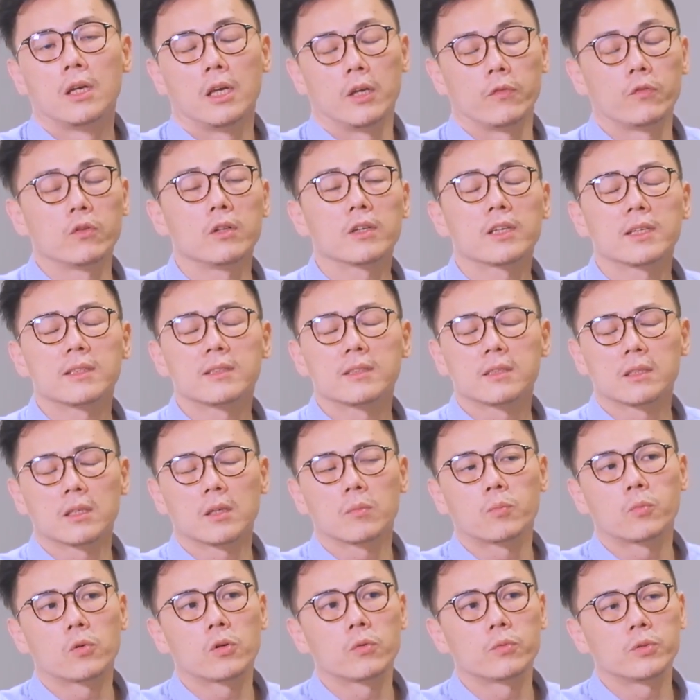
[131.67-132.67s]
If you look at
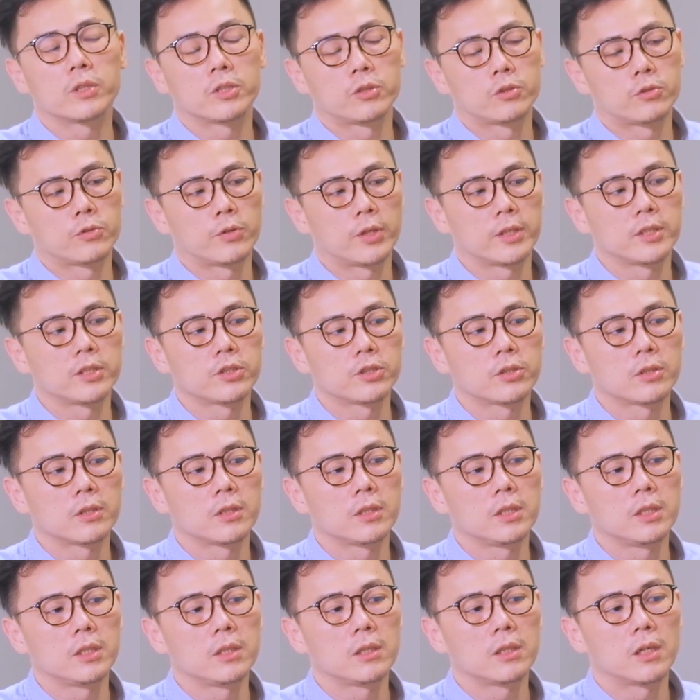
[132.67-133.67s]
Singapore, we are
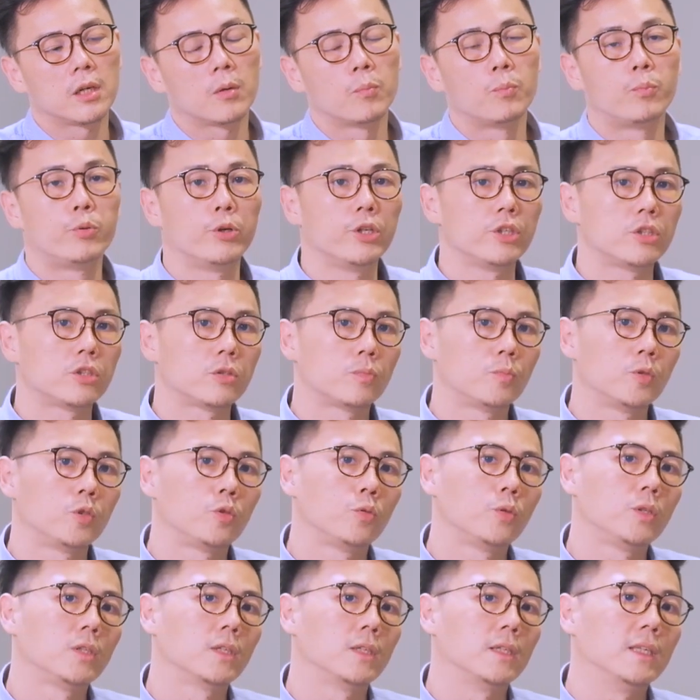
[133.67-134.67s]
traditionally a bridge
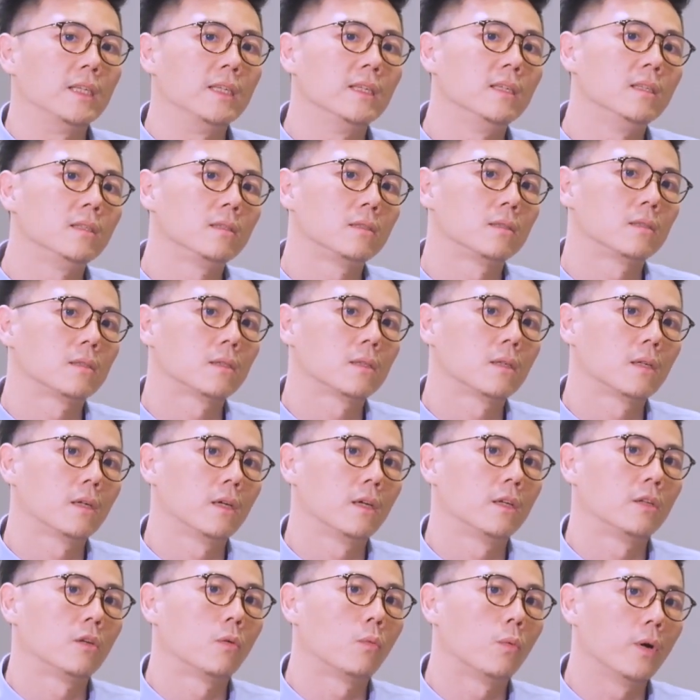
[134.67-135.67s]
between the East
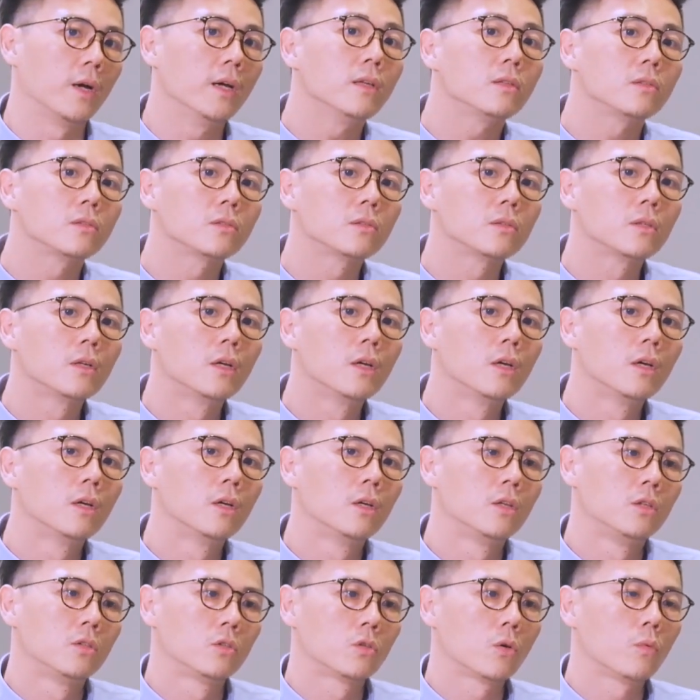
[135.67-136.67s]
and the West,
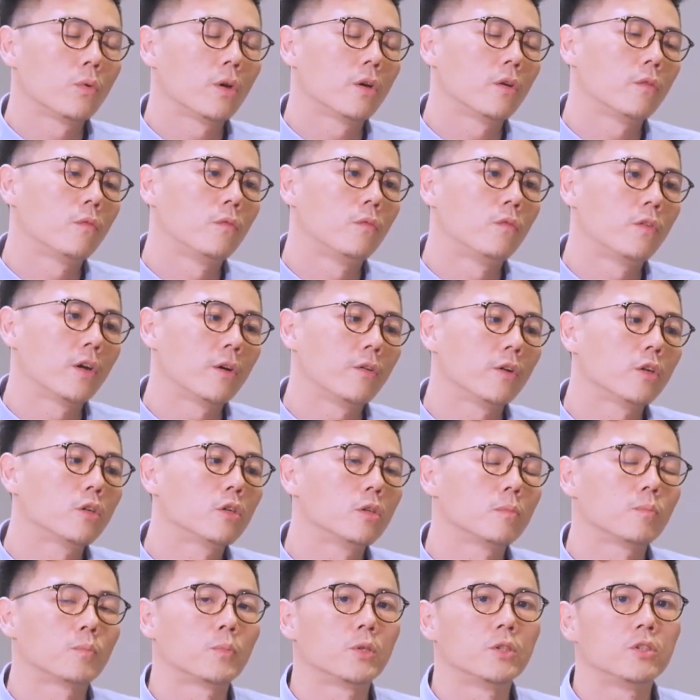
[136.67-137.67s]
so we are in a very
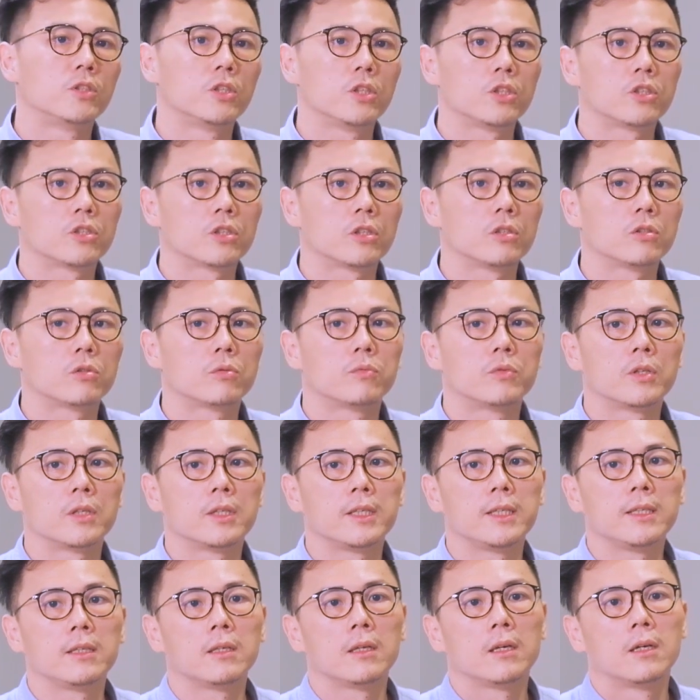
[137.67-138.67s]
good position to
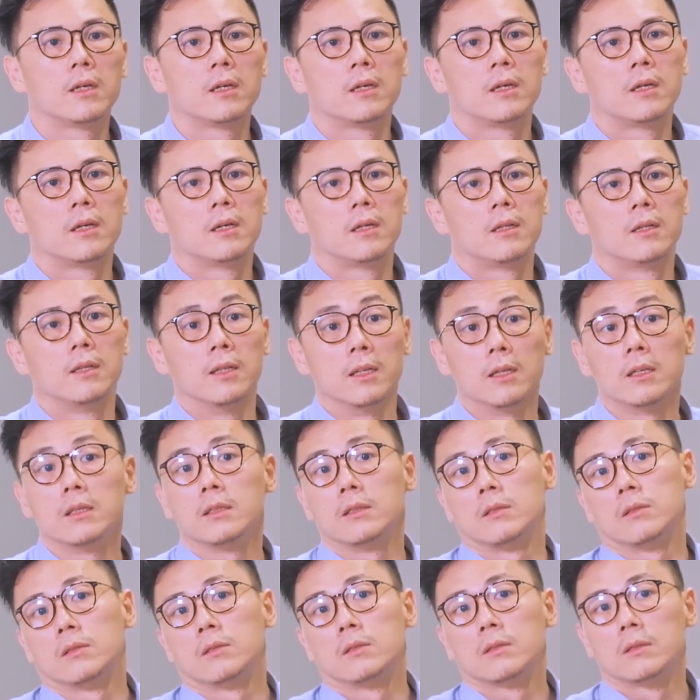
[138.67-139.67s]
really
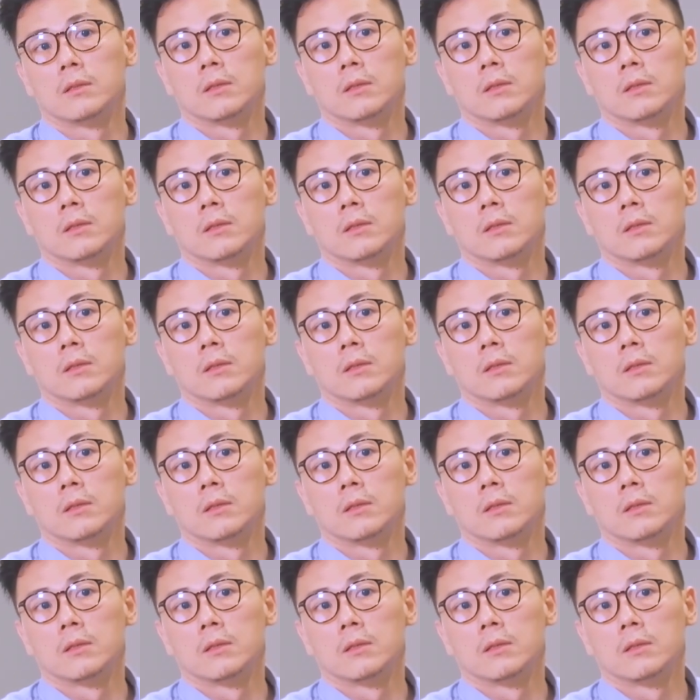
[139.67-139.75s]
learn